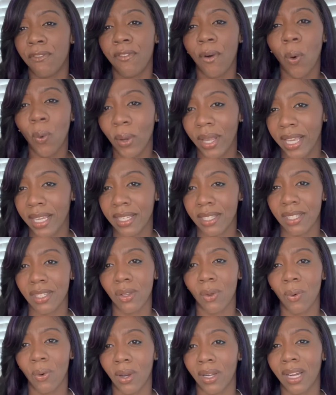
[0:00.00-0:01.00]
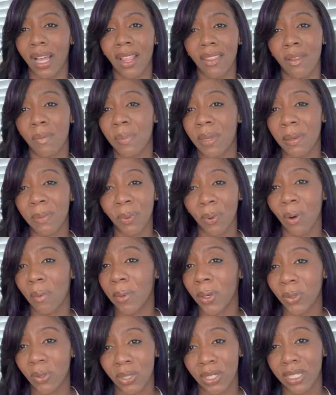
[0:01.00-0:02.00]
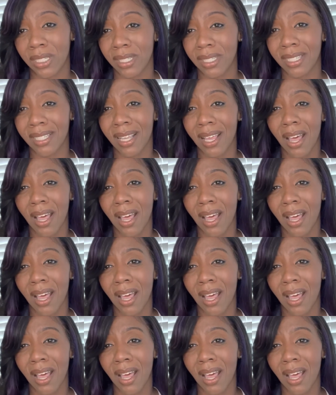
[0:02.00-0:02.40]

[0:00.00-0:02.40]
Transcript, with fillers: focused on other people's emotions.